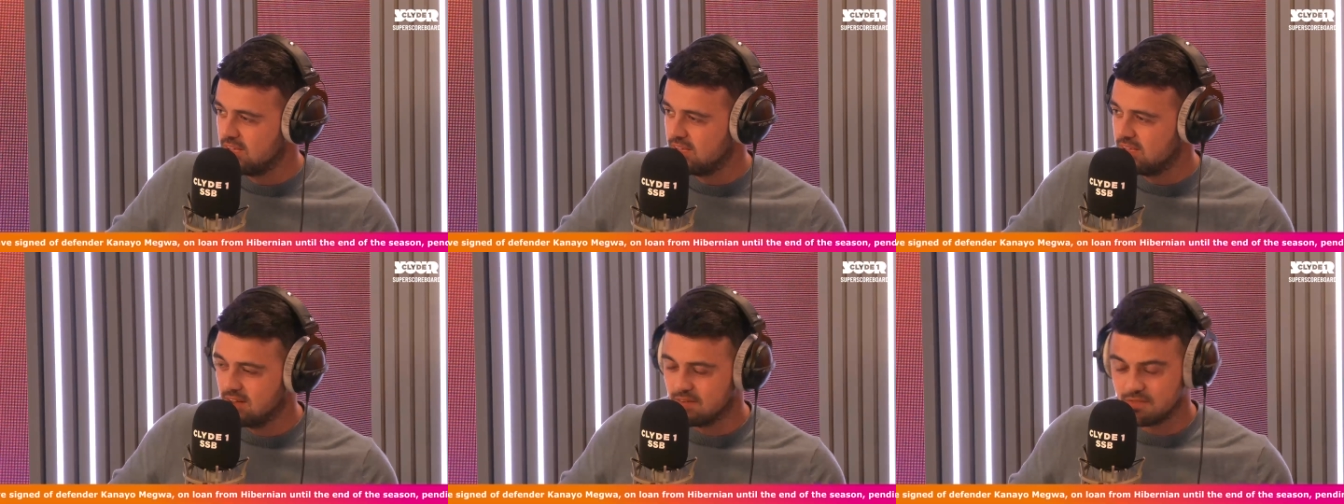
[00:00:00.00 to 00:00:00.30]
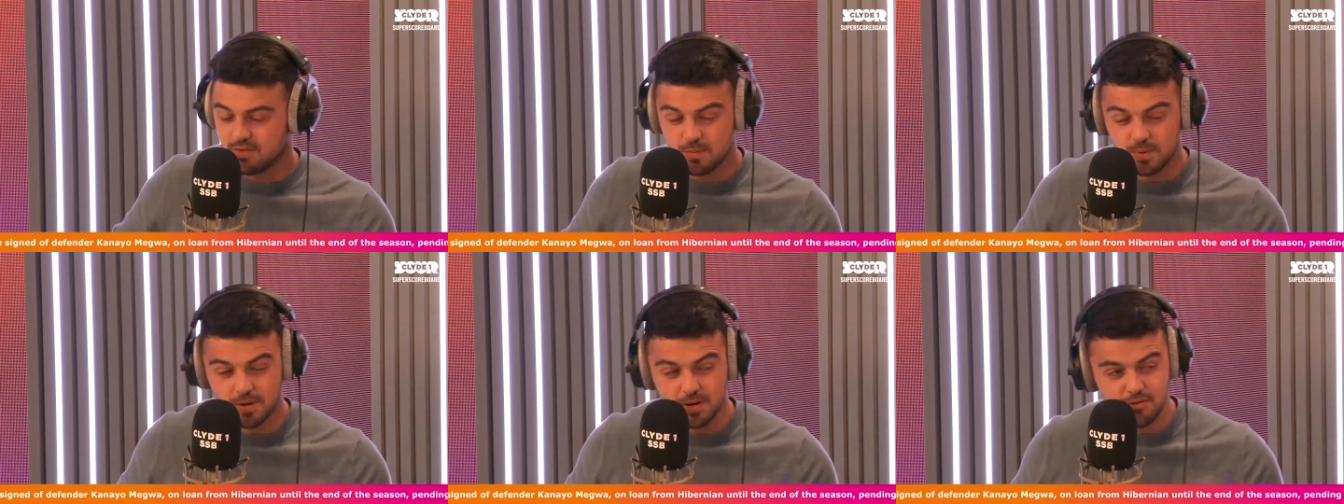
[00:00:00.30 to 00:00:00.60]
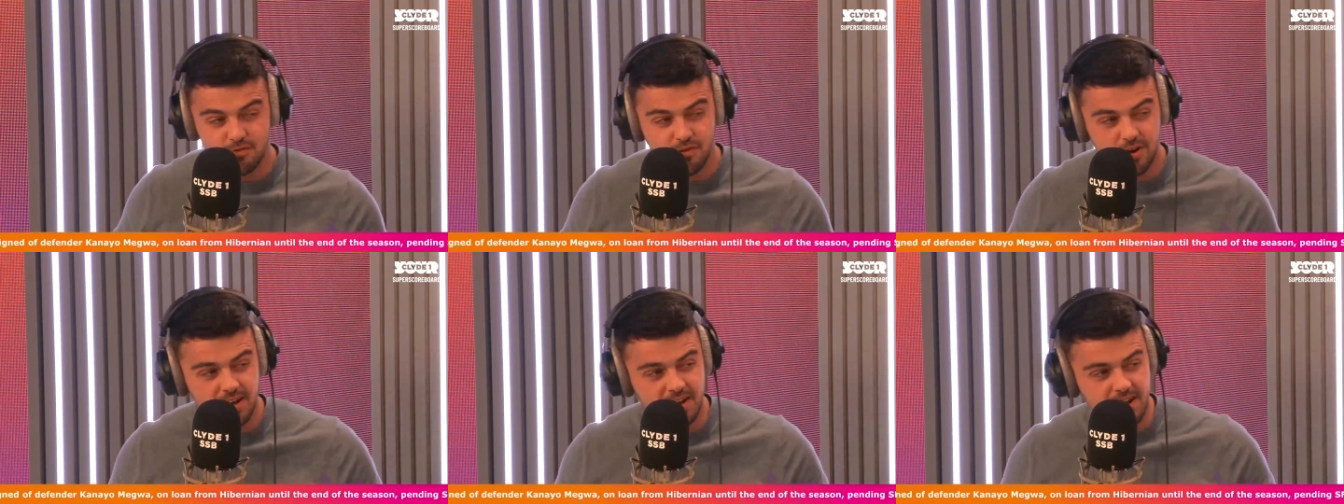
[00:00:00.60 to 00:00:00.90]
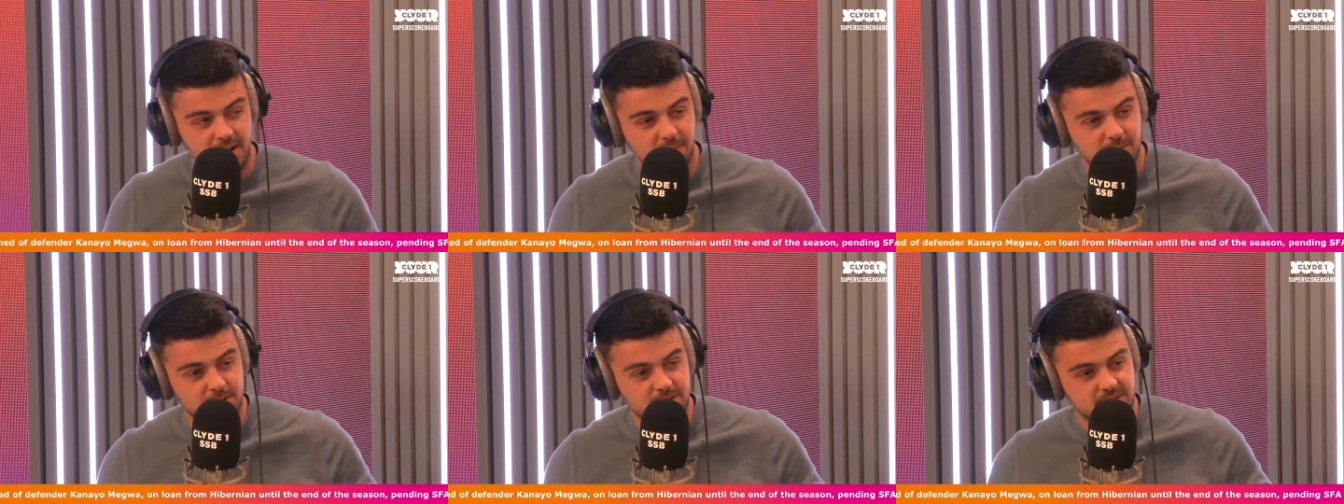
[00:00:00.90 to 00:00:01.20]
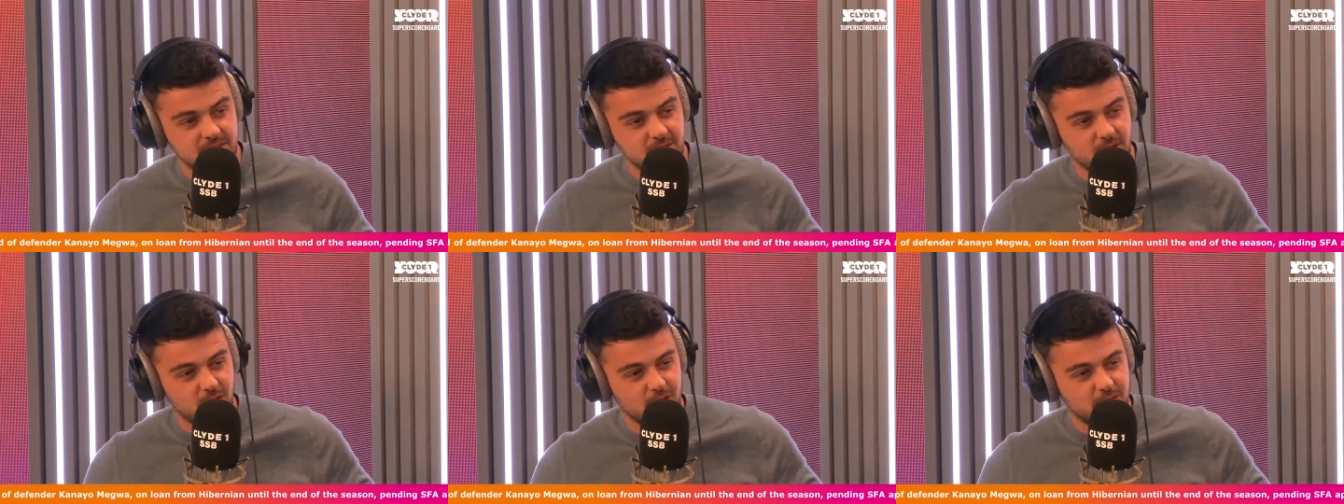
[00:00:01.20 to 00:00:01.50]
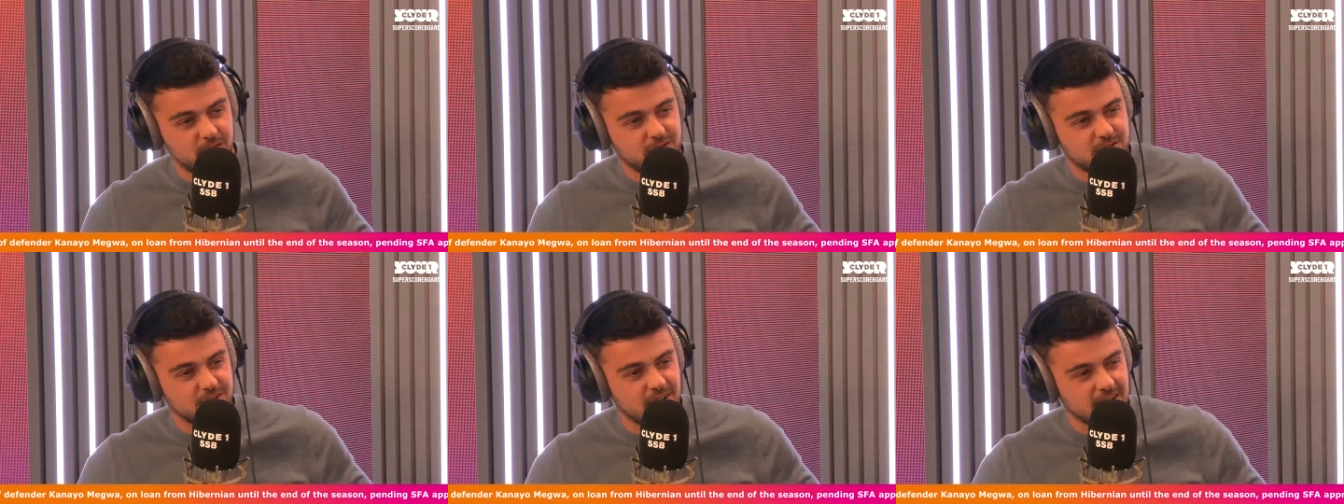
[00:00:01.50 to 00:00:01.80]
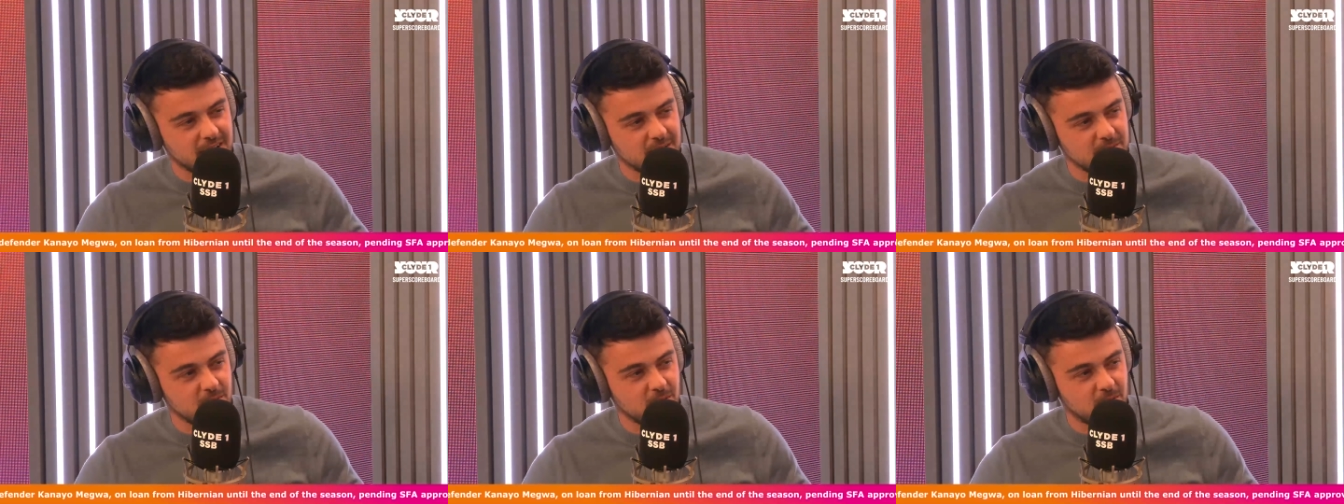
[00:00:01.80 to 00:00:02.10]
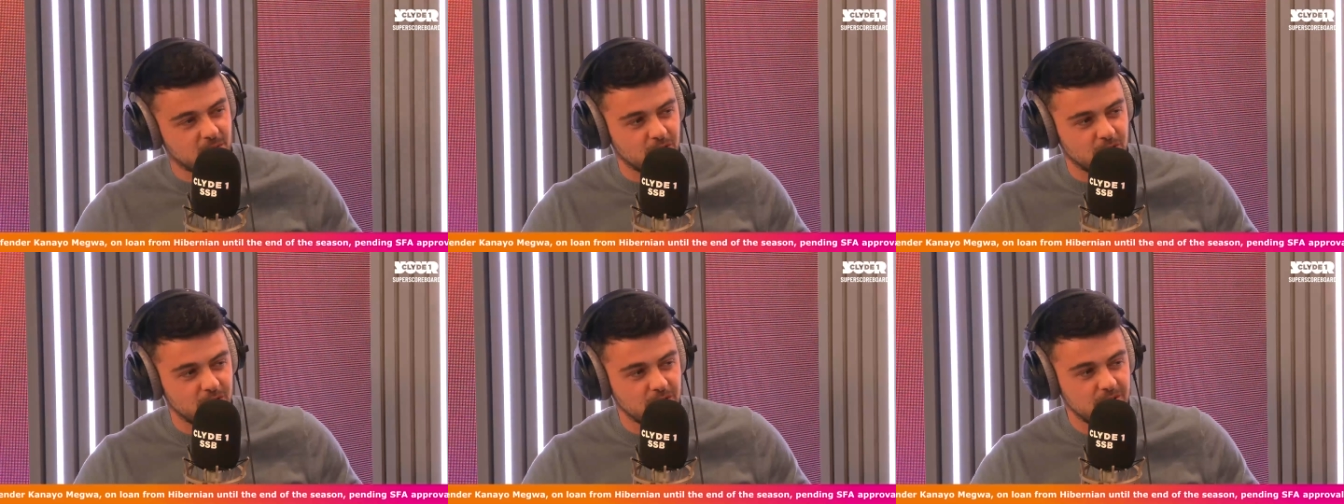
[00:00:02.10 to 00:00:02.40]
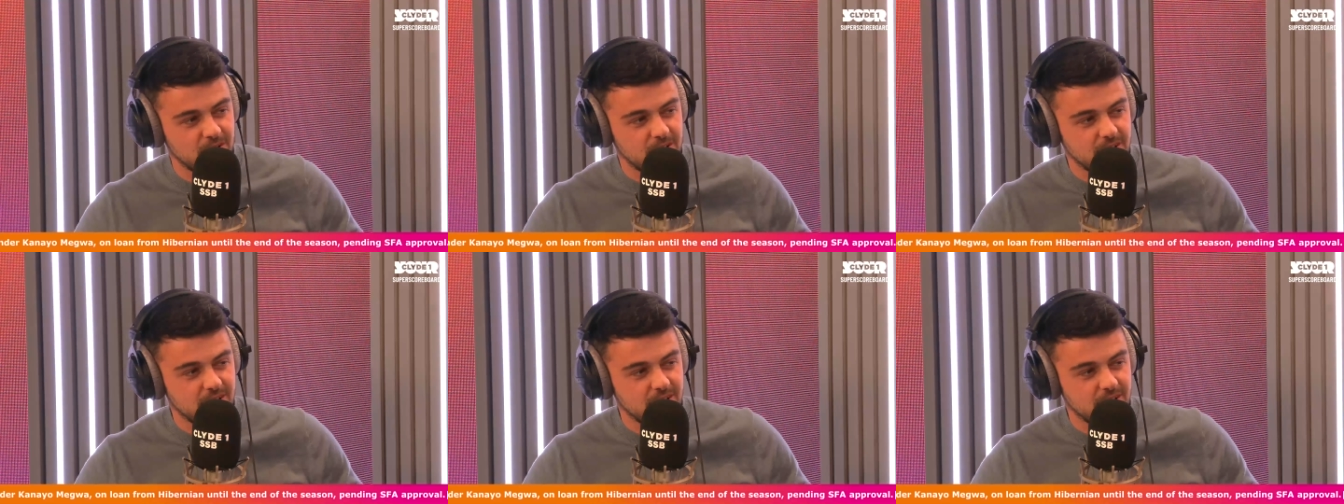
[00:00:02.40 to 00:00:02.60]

Everyone had written Aberdeen off. Charlie Mulgrew.